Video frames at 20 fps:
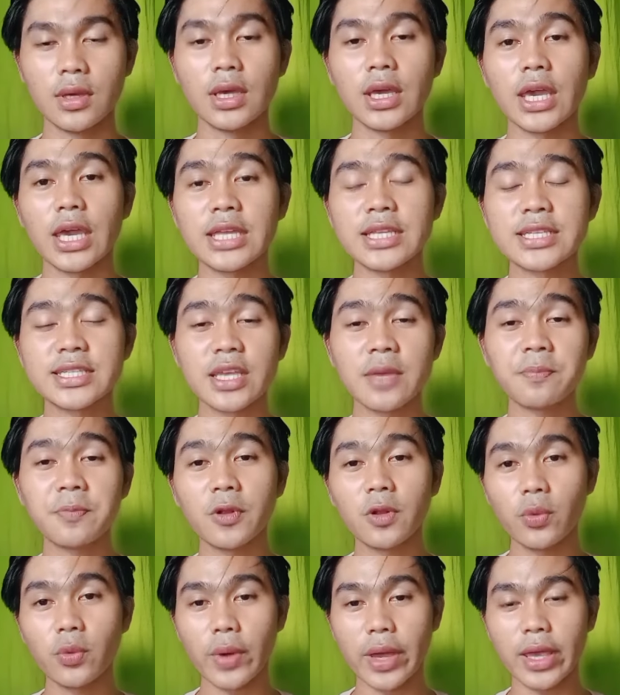In simple
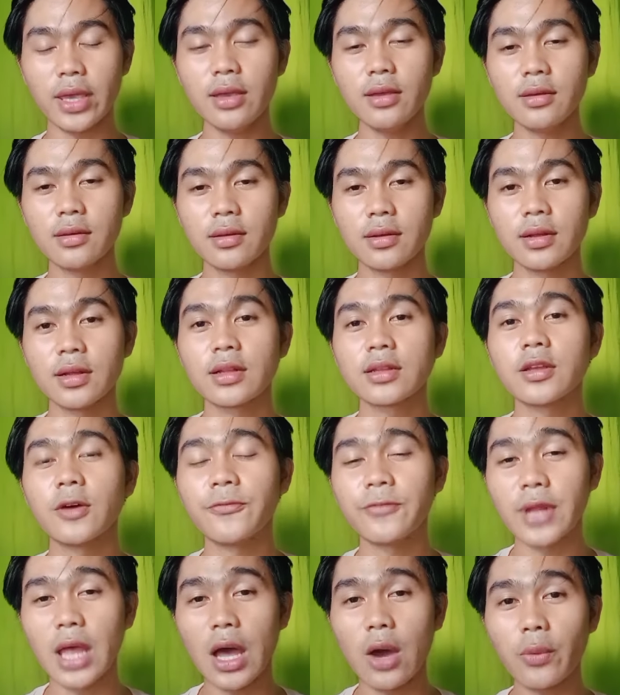way, the
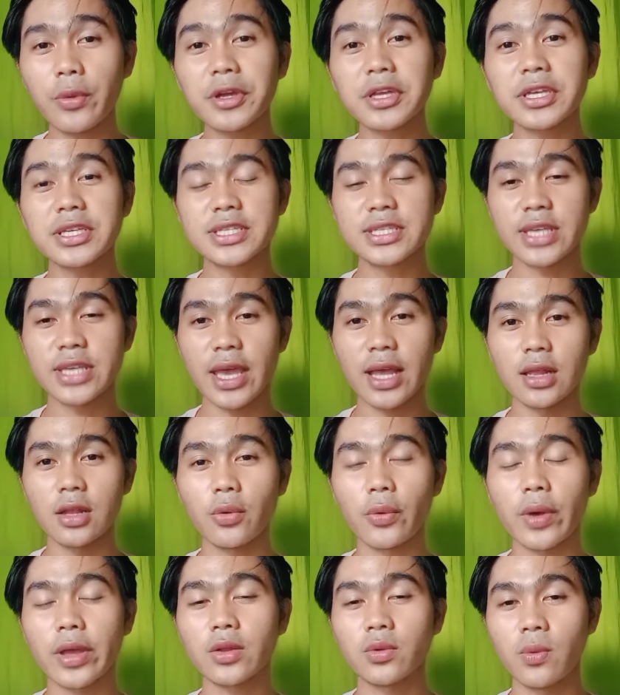flower is yellow and
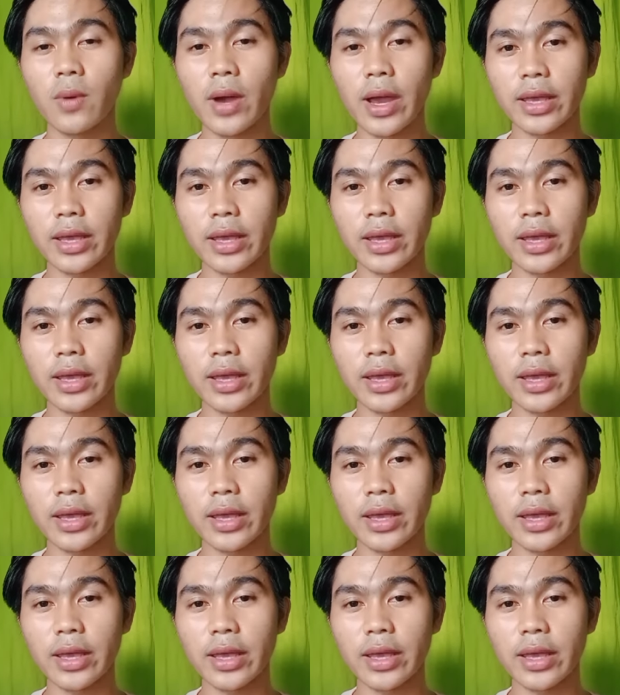white.